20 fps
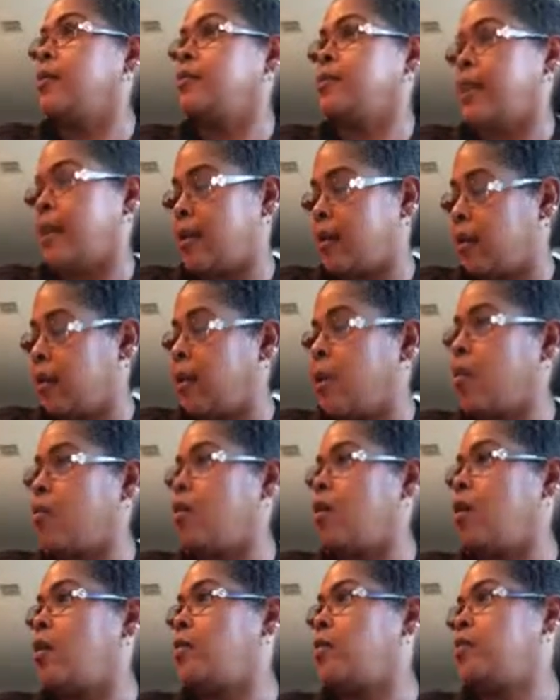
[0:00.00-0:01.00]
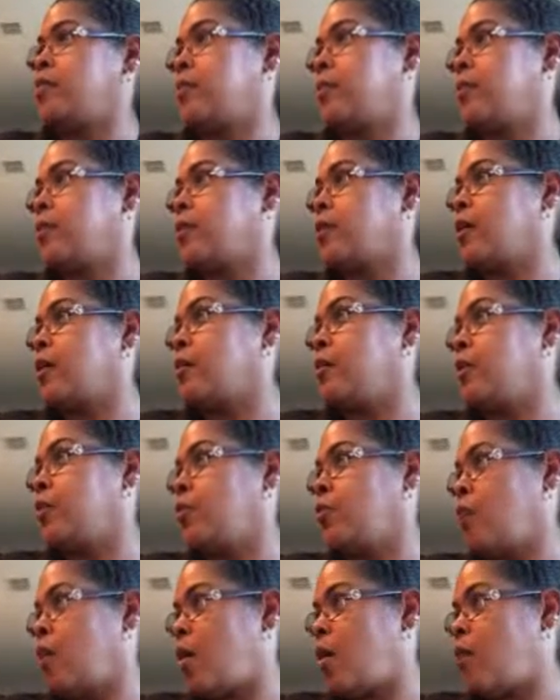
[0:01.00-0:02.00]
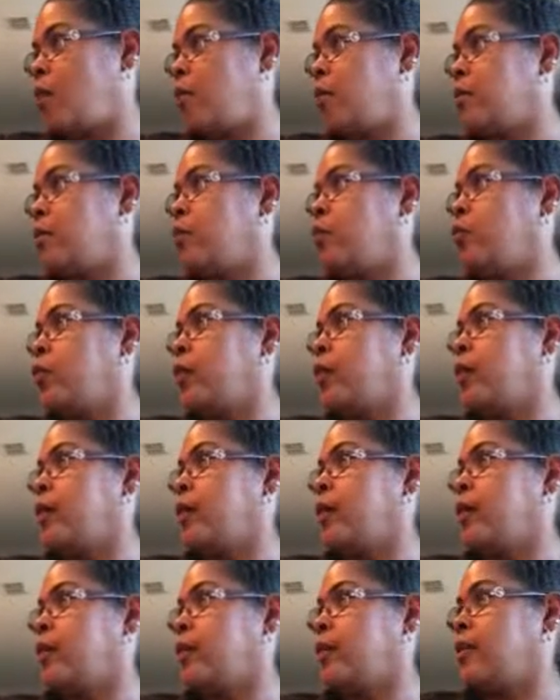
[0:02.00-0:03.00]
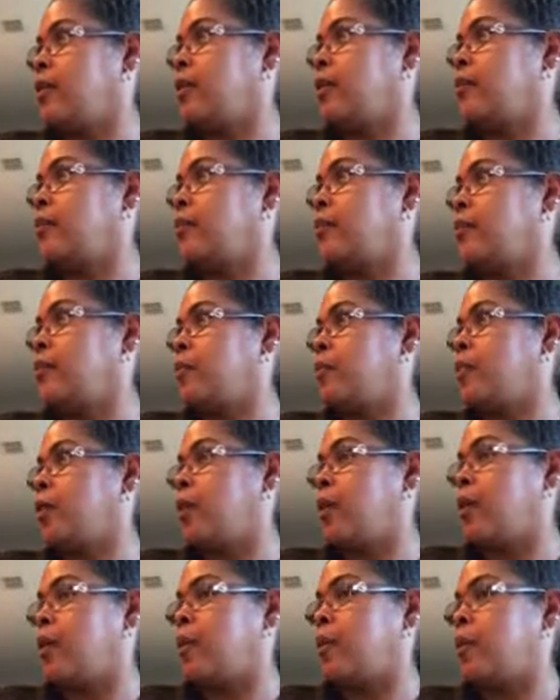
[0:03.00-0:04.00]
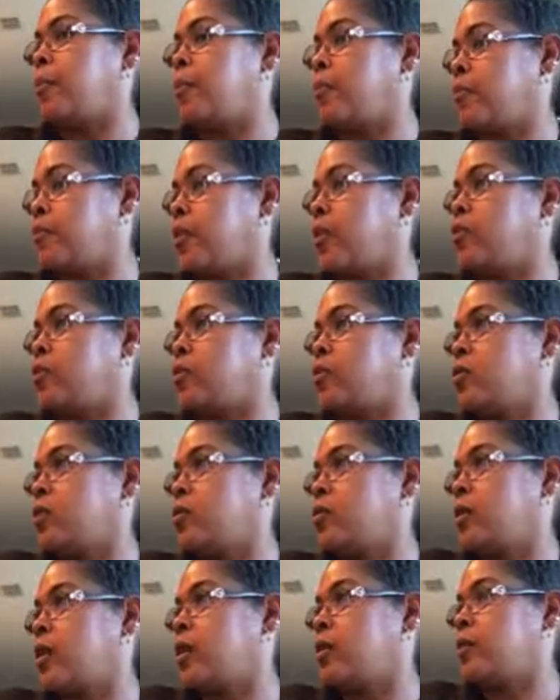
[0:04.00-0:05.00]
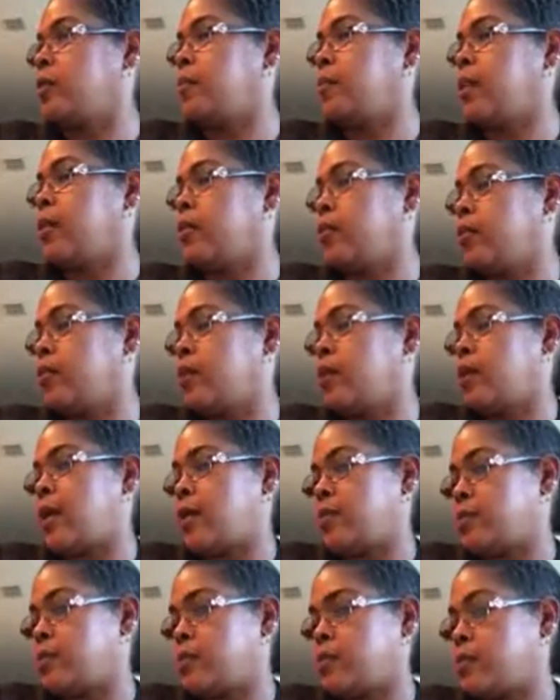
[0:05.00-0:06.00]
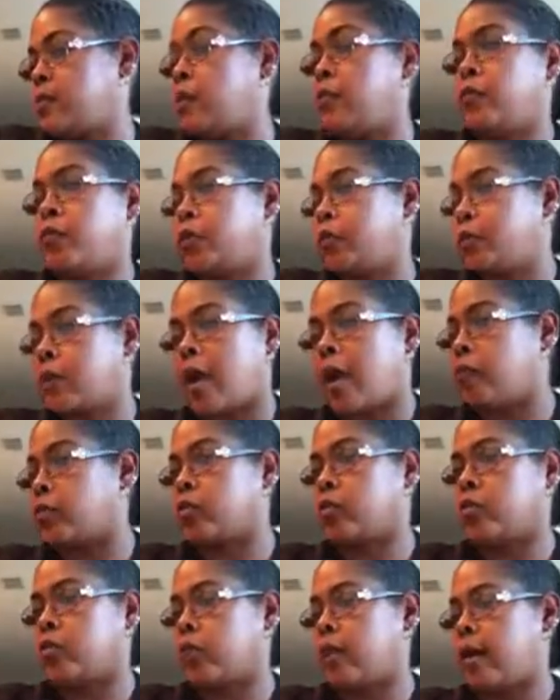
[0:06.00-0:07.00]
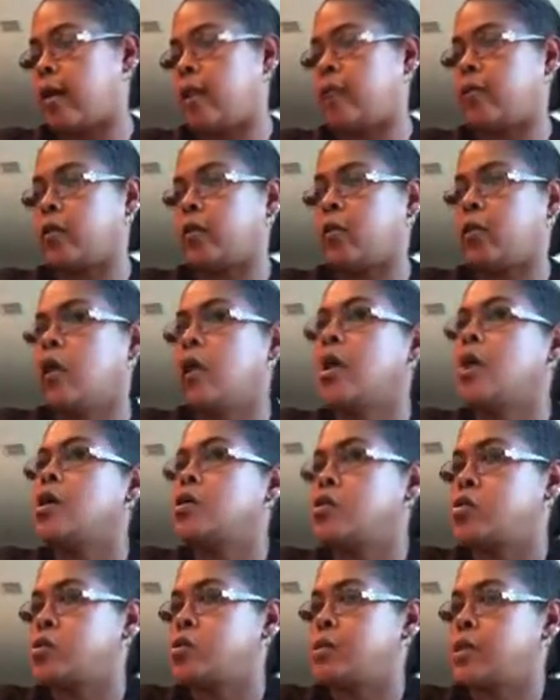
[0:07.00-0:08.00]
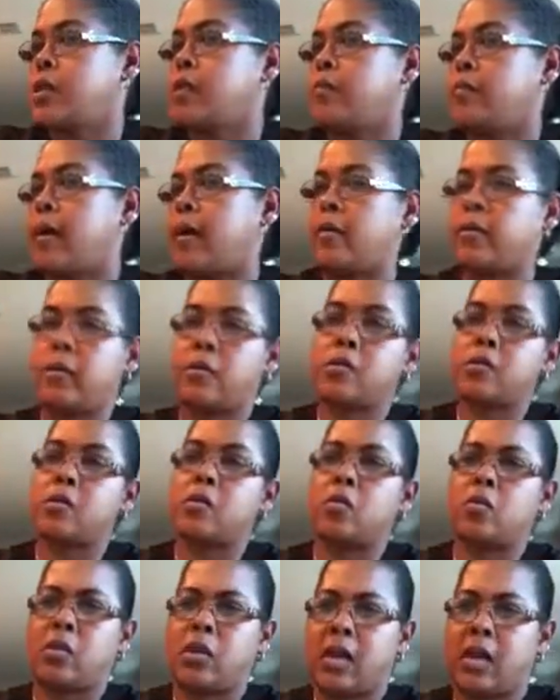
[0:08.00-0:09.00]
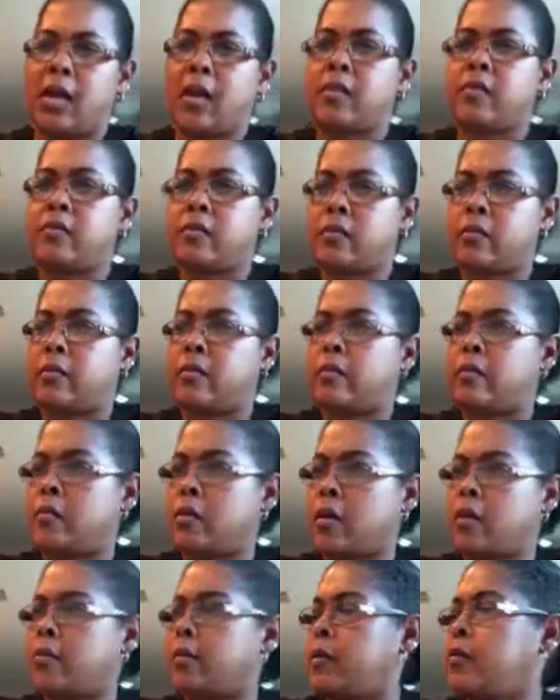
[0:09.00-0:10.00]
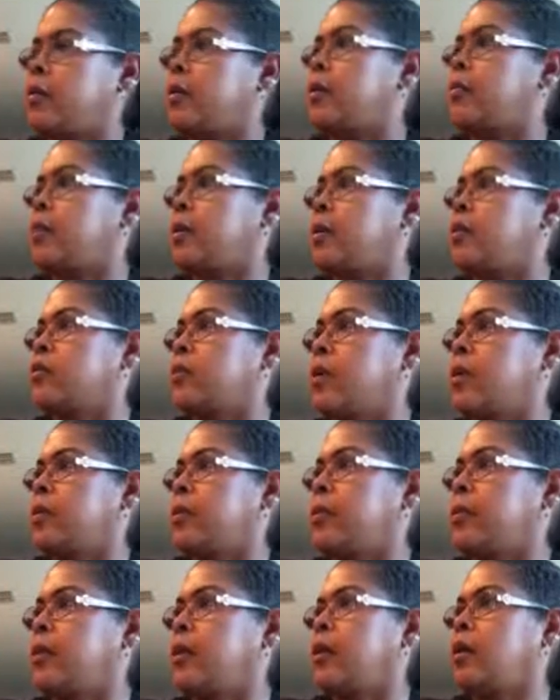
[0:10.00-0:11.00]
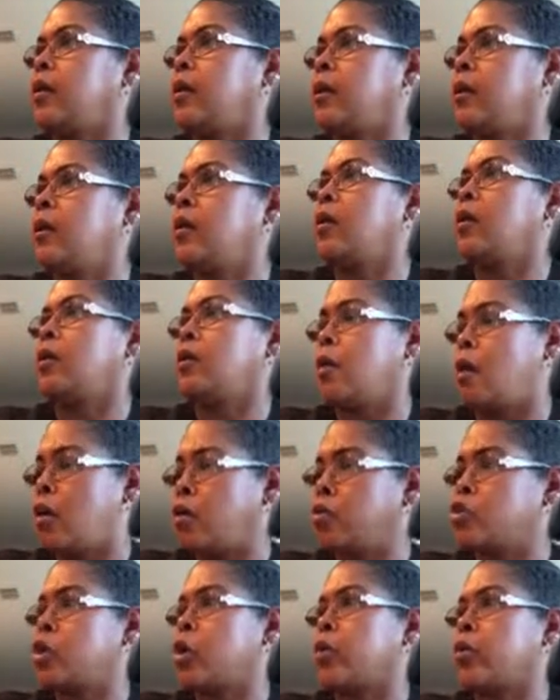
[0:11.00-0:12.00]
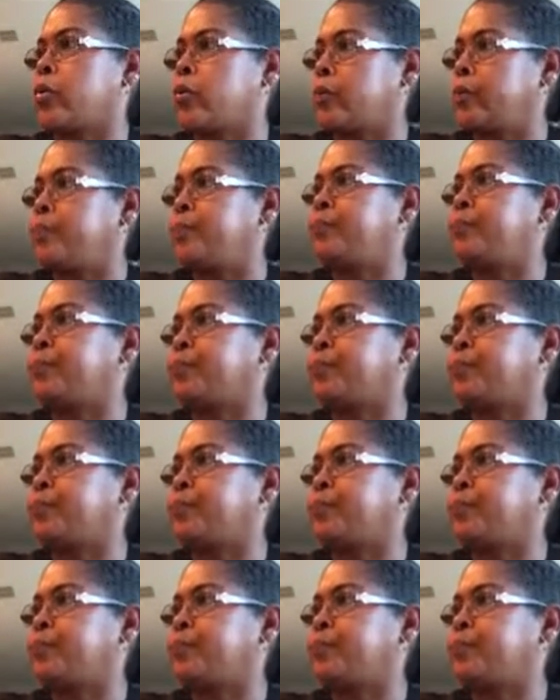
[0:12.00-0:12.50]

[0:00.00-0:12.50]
taken care of, or something's going to be wrong with them where they're going to need a professional in the medical field, as myself or a doctor or what have you, to see about them. So, yes, it's going to be something that's going to be long term.